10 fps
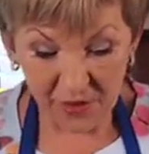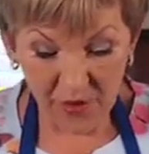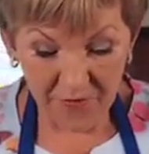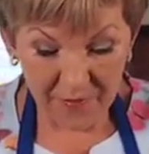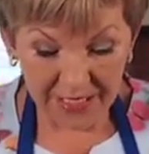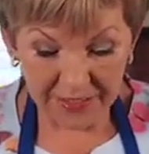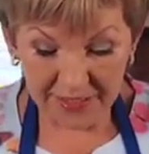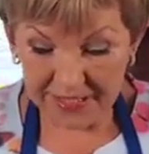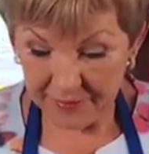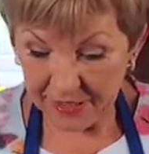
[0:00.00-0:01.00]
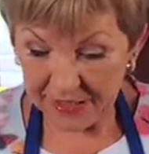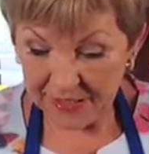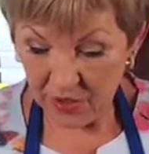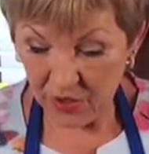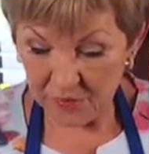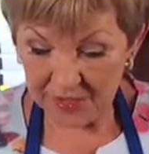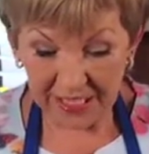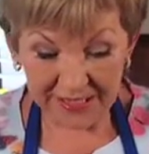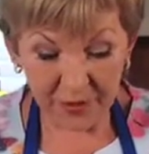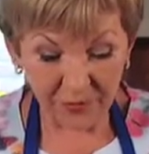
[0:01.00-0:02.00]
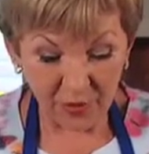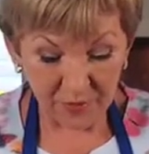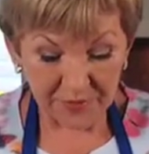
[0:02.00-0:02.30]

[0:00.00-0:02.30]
I've made this that many times, and that's the problem.